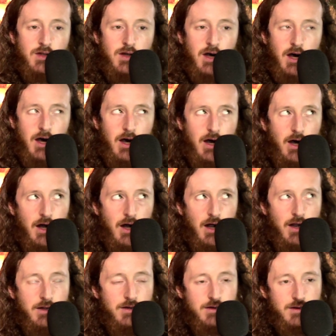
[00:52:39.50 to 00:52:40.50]

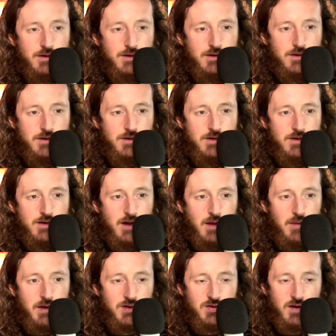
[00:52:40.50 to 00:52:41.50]
how
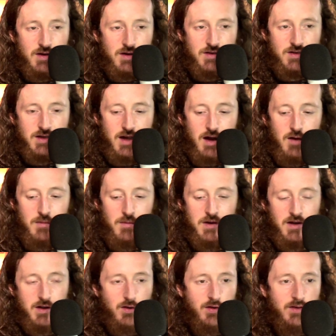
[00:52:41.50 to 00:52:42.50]
am I
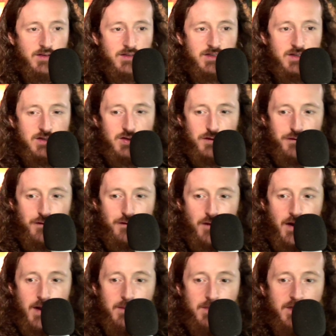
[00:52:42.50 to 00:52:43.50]
going to
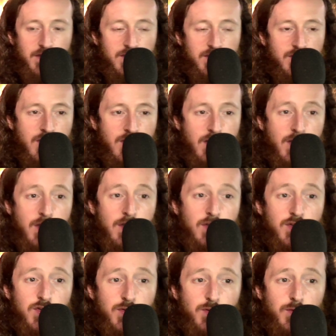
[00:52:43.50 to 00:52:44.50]
frame this,
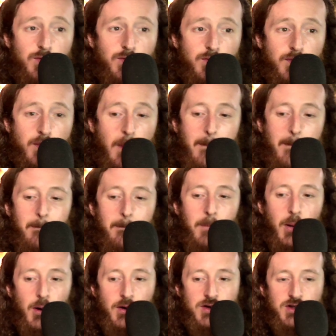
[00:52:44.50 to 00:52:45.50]
to
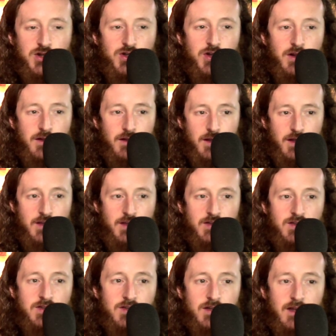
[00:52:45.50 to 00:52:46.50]
push
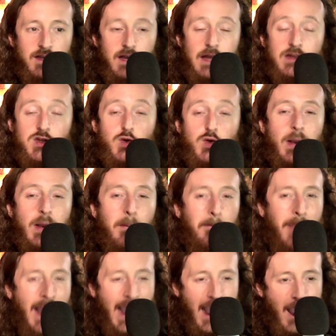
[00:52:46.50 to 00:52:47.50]
this, to
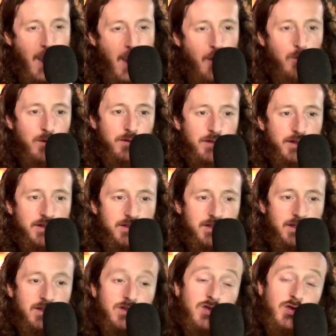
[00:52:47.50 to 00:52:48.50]
empower this
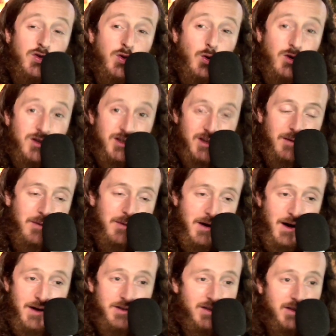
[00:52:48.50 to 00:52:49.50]
into your
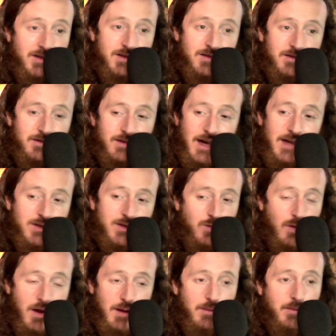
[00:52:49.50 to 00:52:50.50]
subconscious. That's
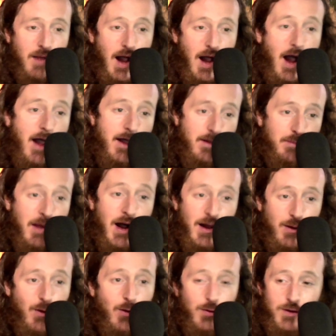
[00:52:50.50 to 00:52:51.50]
what my
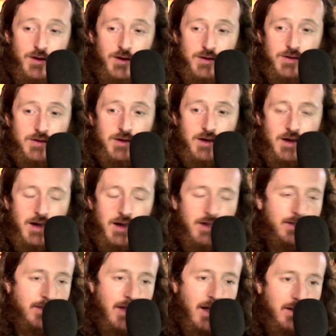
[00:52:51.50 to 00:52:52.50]
goal is
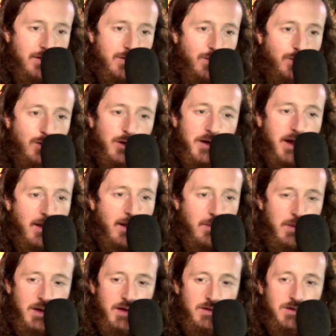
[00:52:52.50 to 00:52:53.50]
not to look at
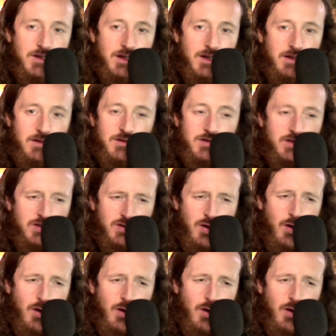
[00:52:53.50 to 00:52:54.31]
me and say this is